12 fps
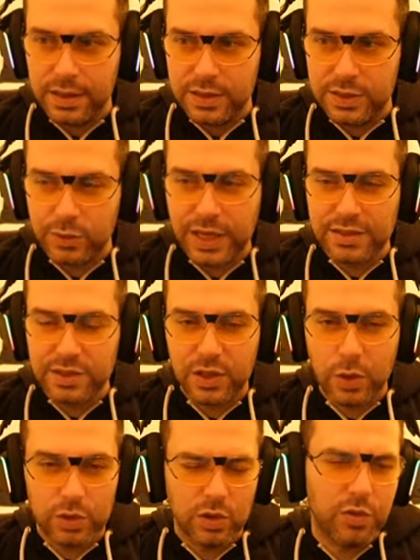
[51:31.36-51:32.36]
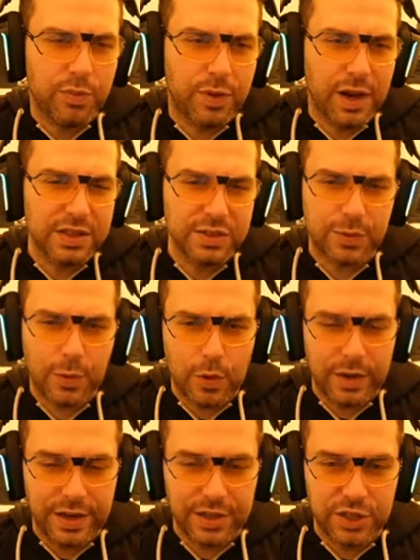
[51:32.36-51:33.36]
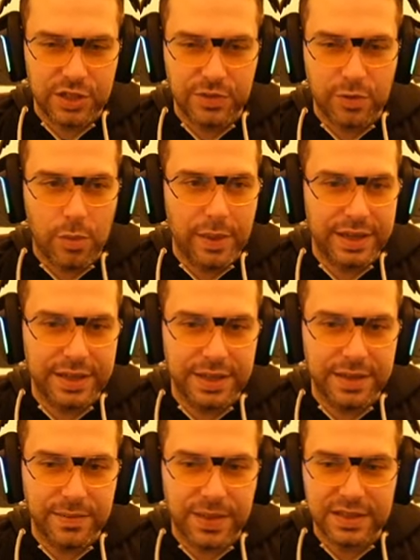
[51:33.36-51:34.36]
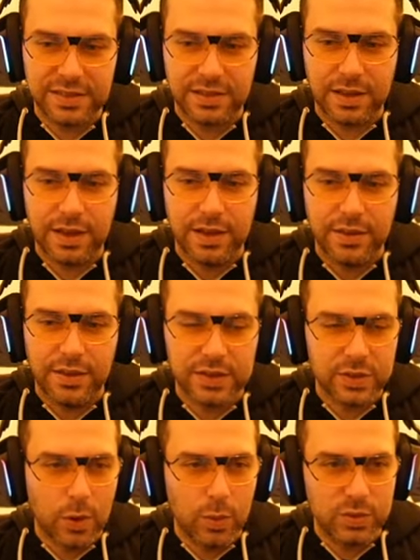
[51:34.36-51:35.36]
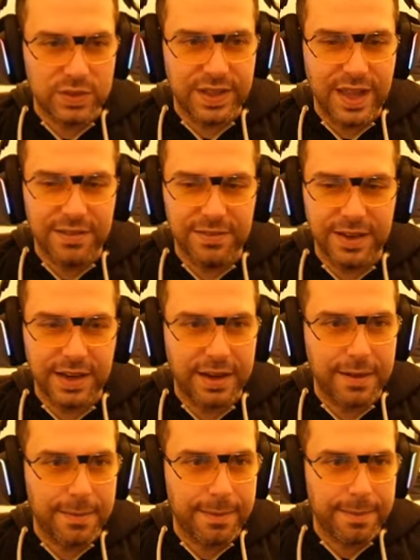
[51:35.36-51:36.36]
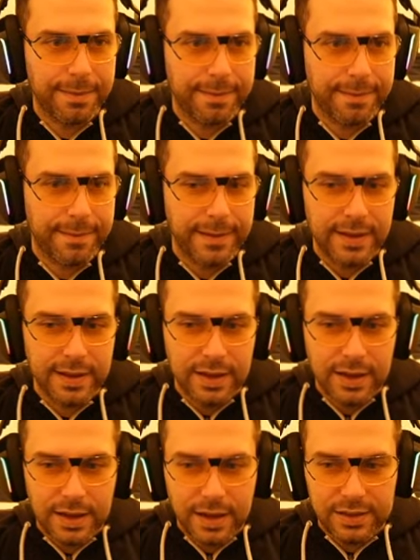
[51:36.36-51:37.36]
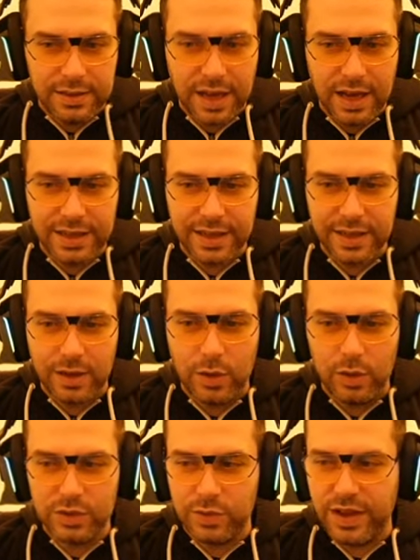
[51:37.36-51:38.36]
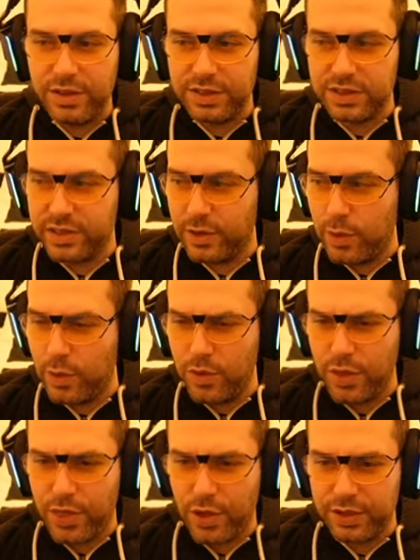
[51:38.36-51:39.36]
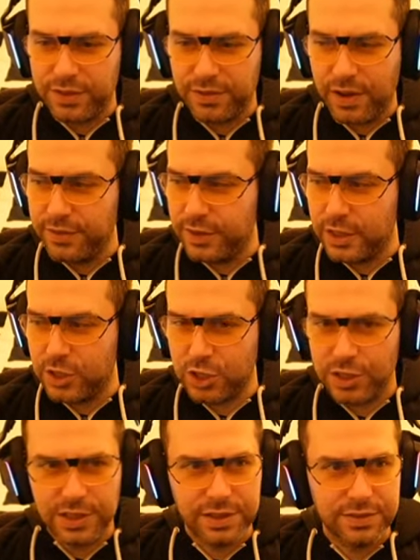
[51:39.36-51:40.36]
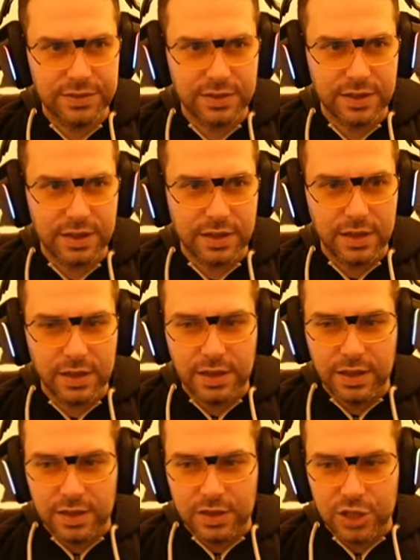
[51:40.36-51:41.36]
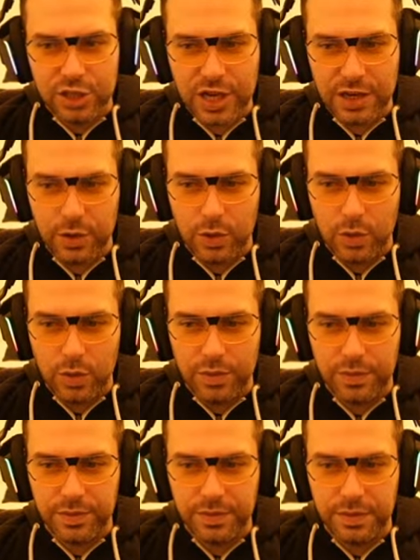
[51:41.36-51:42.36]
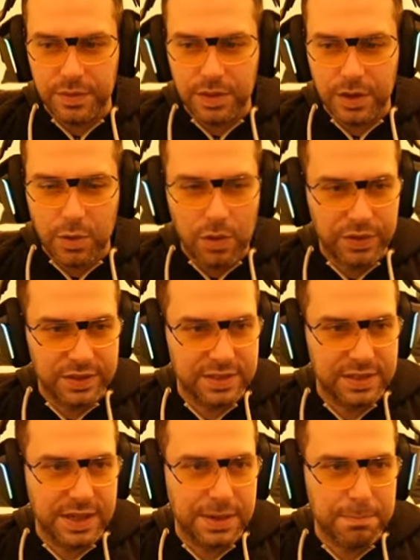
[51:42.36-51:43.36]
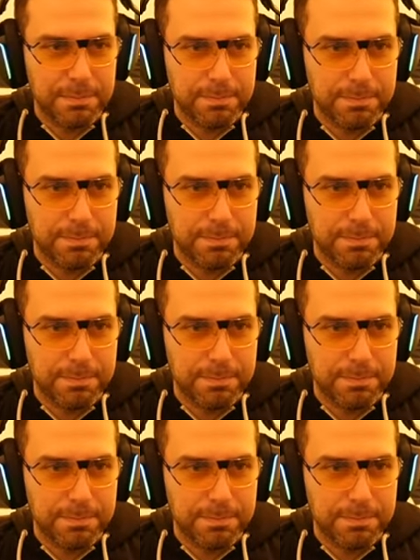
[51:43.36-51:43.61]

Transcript: So he has a total of plus 4 initiative from my gear. That's almost nothing. Undying, also very slow, 35 initiative. Shadow, around the same.